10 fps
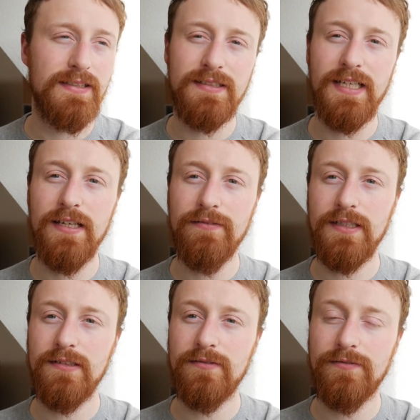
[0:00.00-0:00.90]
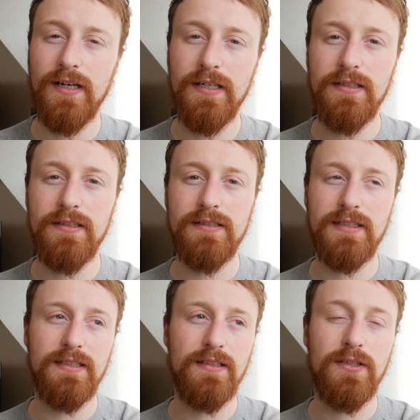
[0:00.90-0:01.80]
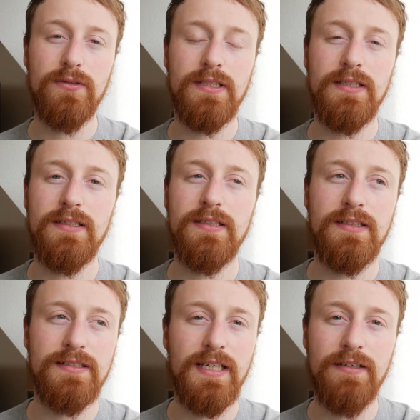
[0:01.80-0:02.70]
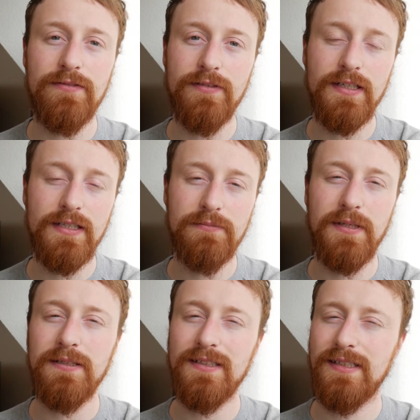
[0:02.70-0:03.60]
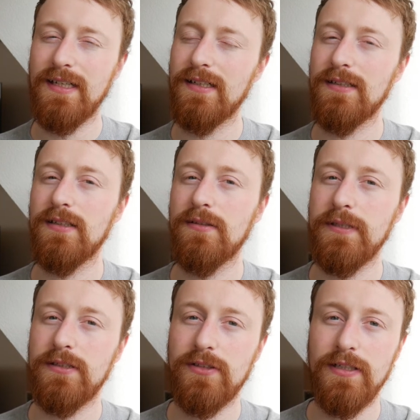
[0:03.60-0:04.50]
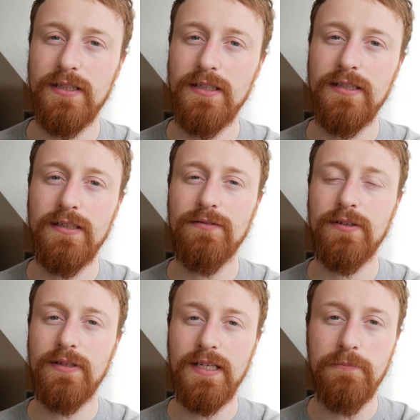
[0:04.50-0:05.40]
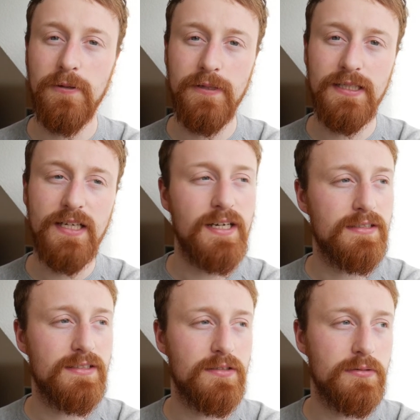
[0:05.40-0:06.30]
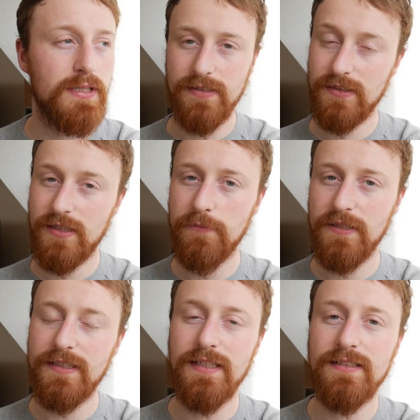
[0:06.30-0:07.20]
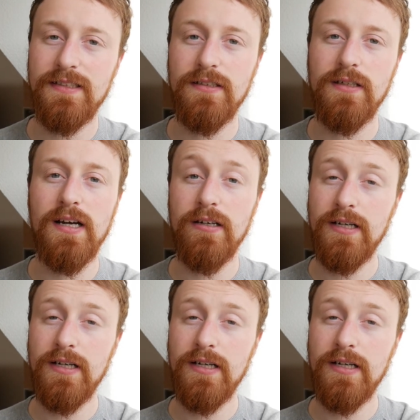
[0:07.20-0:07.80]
saving files and loading saved files might get a little bit tricky if I want to implement that. So there's a couple of things to iron